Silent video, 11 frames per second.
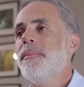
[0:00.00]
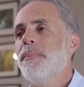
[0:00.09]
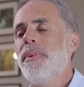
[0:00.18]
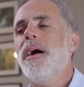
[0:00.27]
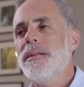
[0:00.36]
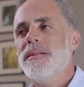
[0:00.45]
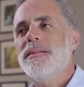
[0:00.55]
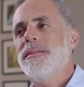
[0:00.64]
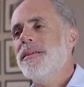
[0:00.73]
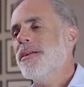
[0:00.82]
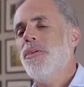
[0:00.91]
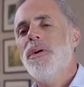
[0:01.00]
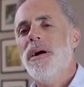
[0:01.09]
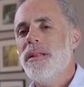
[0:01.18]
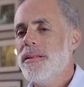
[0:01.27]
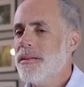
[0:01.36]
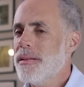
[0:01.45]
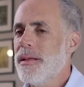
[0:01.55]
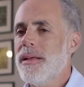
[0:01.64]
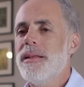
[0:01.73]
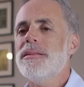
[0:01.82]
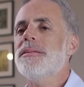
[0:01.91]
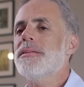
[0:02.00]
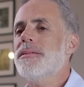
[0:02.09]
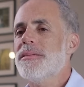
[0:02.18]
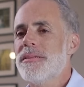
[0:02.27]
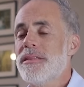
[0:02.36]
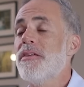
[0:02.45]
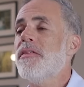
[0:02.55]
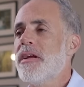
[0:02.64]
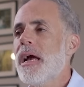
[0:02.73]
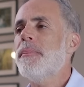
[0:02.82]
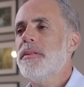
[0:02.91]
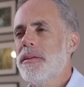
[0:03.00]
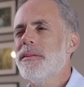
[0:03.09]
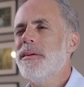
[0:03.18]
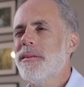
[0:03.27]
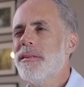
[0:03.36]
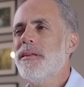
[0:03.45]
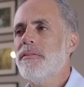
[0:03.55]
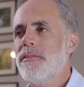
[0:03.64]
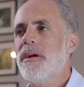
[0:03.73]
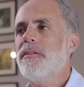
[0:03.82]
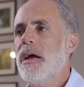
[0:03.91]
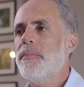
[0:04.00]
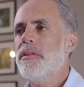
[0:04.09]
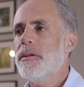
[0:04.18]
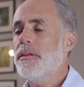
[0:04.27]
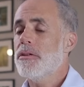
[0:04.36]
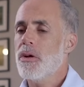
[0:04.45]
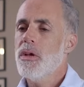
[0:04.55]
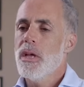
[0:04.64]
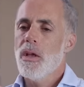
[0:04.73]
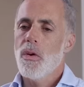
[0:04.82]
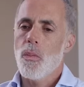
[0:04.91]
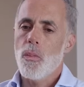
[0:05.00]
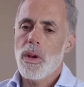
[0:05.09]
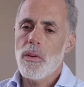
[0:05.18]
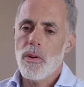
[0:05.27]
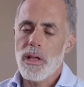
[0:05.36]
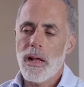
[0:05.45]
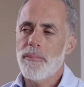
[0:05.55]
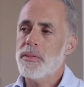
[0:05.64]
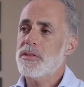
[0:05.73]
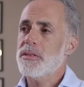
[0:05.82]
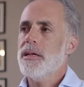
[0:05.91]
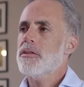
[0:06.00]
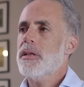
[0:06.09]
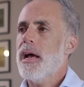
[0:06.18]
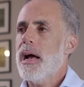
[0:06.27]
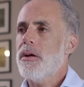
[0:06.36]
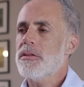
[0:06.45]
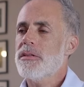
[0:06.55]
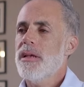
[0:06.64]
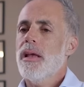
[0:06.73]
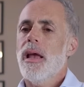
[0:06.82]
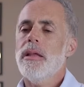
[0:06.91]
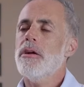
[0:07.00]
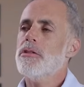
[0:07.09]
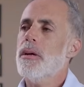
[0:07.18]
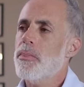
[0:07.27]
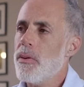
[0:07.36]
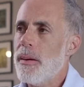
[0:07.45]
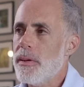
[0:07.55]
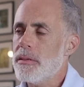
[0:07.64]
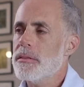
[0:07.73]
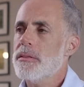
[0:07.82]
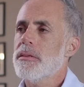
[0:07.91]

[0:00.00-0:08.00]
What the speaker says: But you know what? They're very happy they did. They're very happy they did. So we will help them stage the house. And here's our promise.